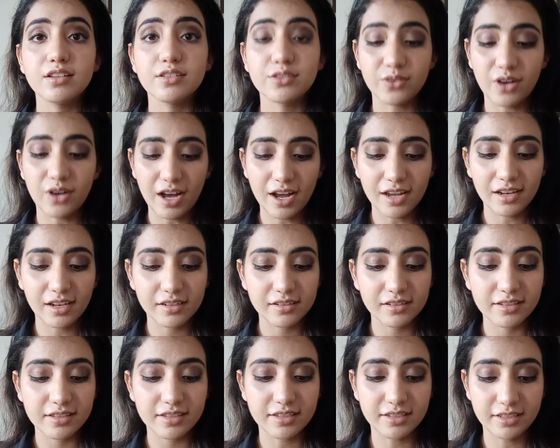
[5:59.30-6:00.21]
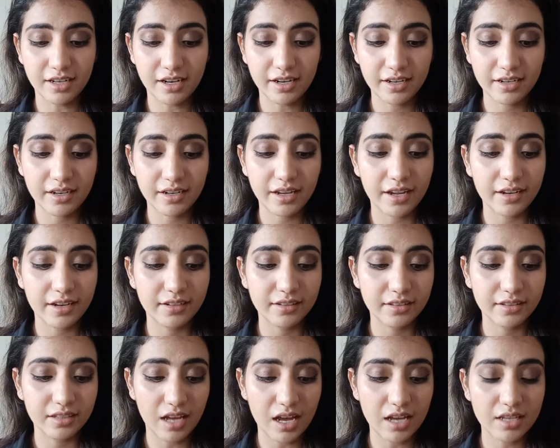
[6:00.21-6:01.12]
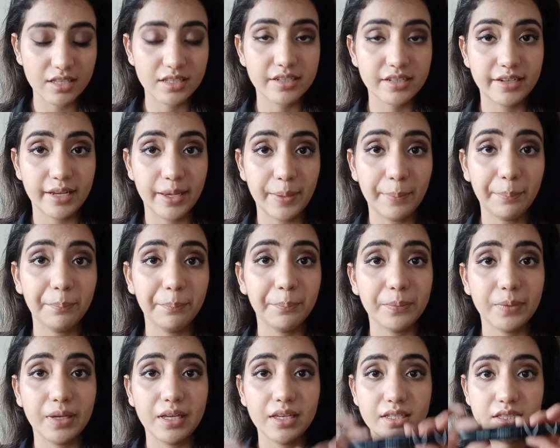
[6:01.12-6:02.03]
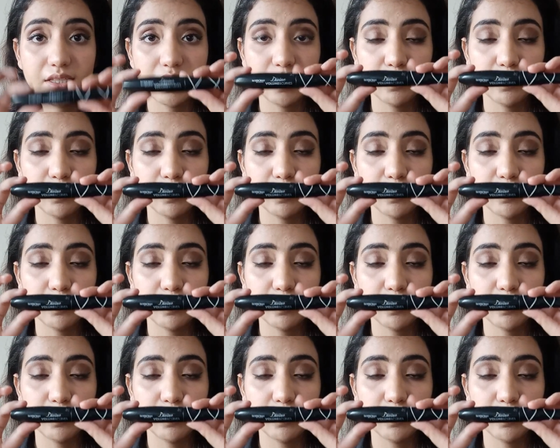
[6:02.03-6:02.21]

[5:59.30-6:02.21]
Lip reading: So eyeliner is done, and the last step is